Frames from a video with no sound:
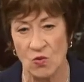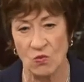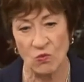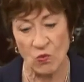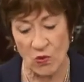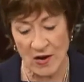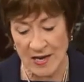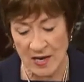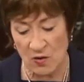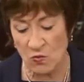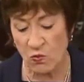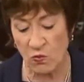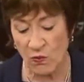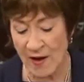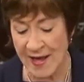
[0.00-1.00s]
would
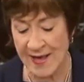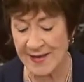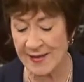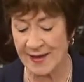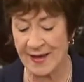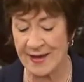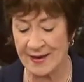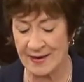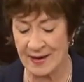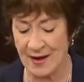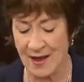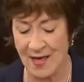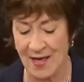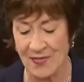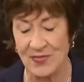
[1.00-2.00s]
it
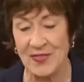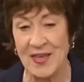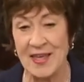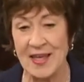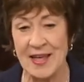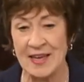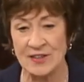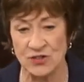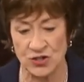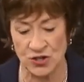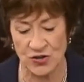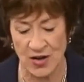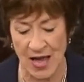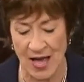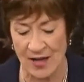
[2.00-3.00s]
weaken the
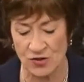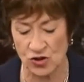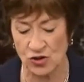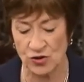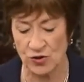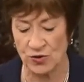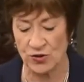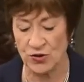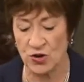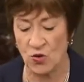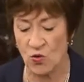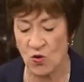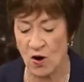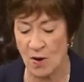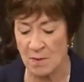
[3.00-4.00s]
international
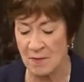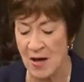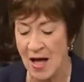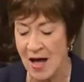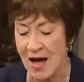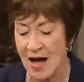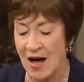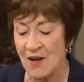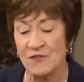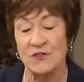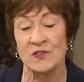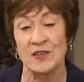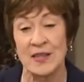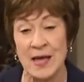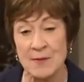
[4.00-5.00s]
norm
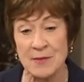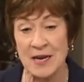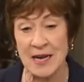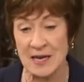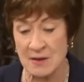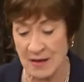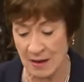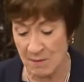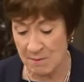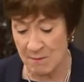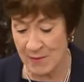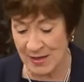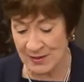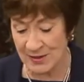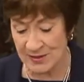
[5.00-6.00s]
of limiting
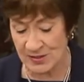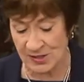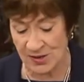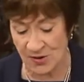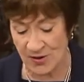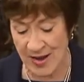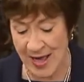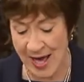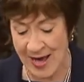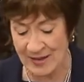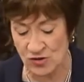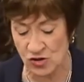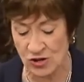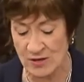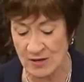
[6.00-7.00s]
military
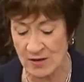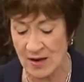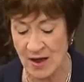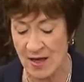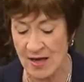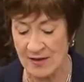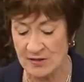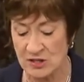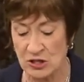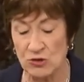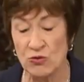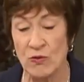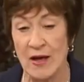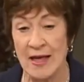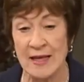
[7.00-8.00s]
action
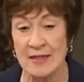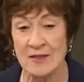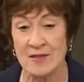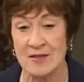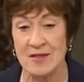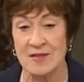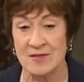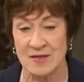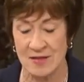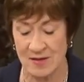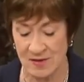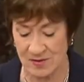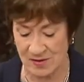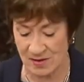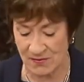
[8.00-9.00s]
to
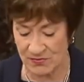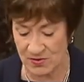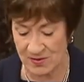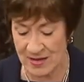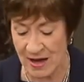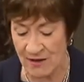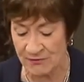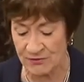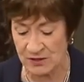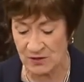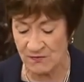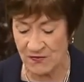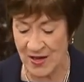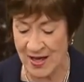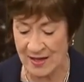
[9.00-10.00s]
instances of
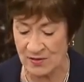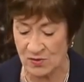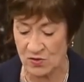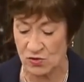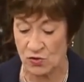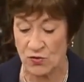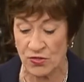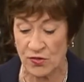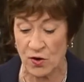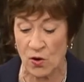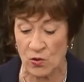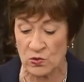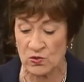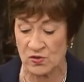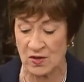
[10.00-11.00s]
self-defense or
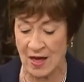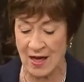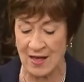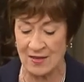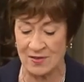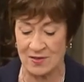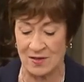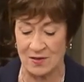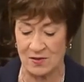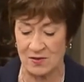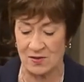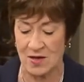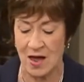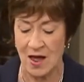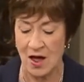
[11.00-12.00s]
those
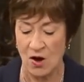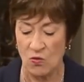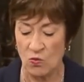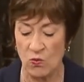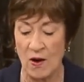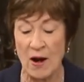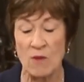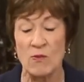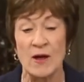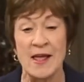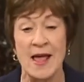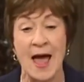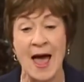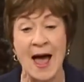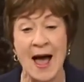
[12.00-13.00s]
cases where
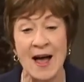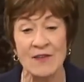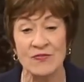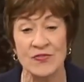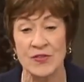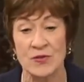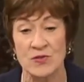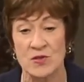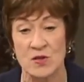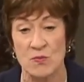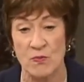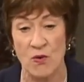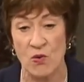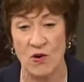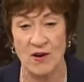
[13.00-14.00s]
we have the
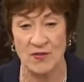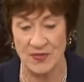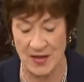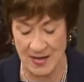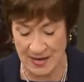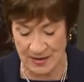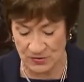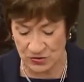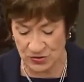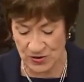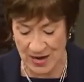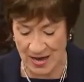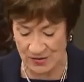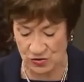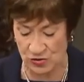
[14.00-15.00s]
support of the
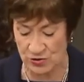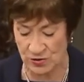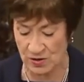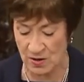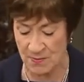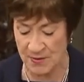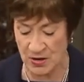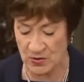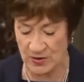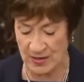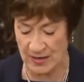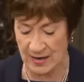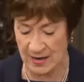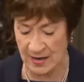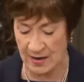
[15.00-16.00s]
international
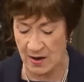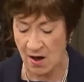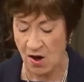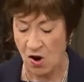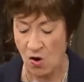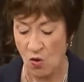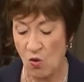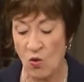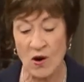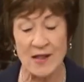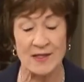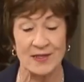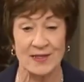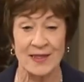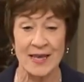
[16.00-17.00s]
community, or
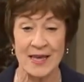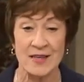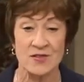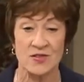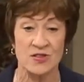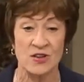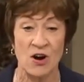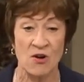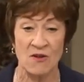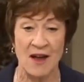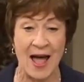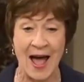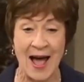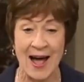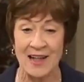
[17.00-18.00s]
at least our
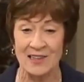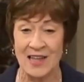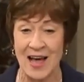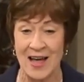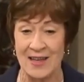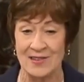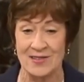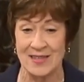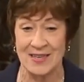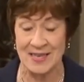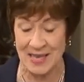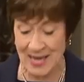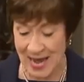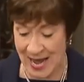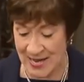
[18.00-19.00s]
allies
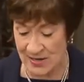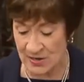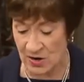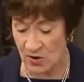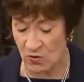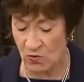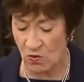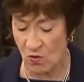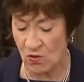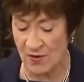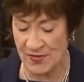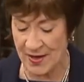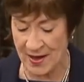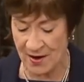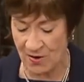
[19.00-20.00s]
in NATO or
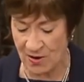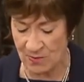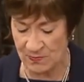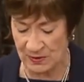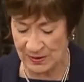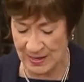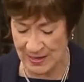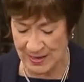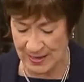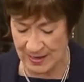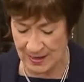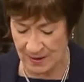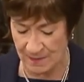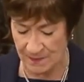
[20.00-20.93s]
the Arab League?